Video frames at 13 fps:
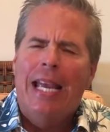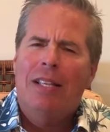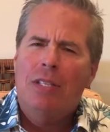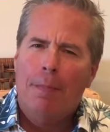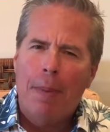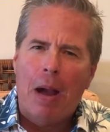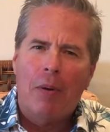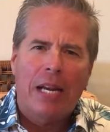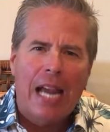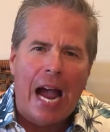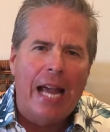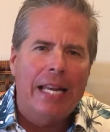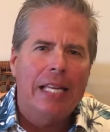It's about
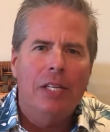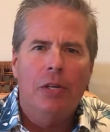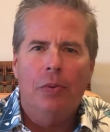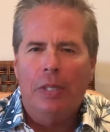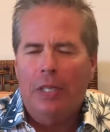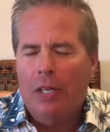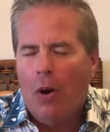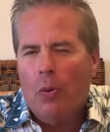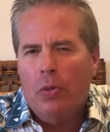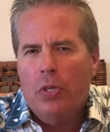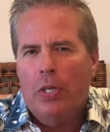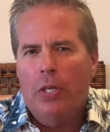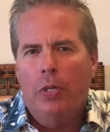guiding you and
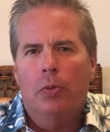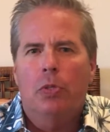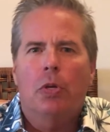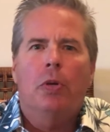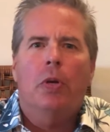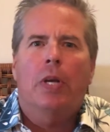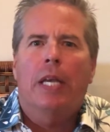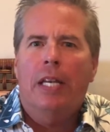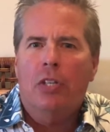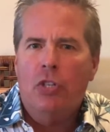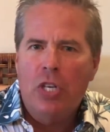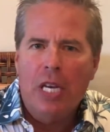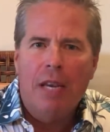coaching you so you can
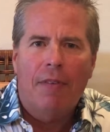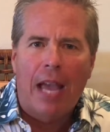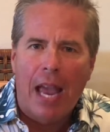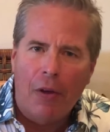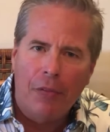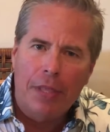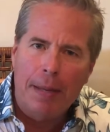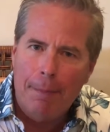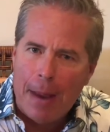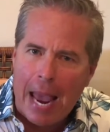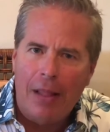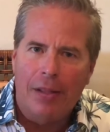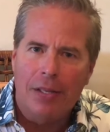achieve a healthy
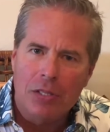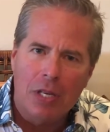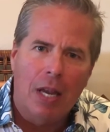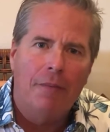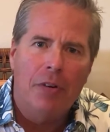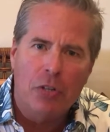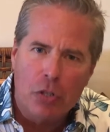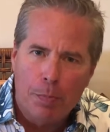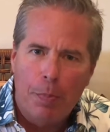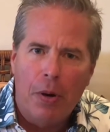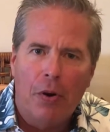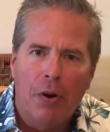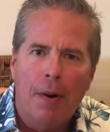balance of your
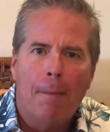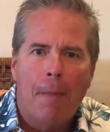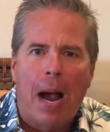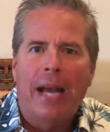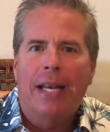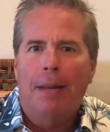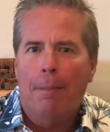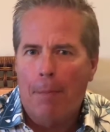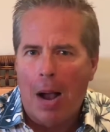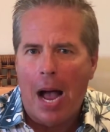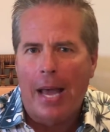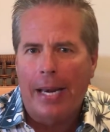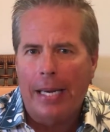spirit, mind, and
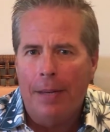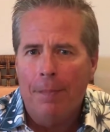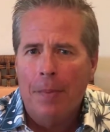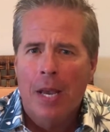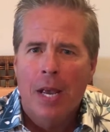body,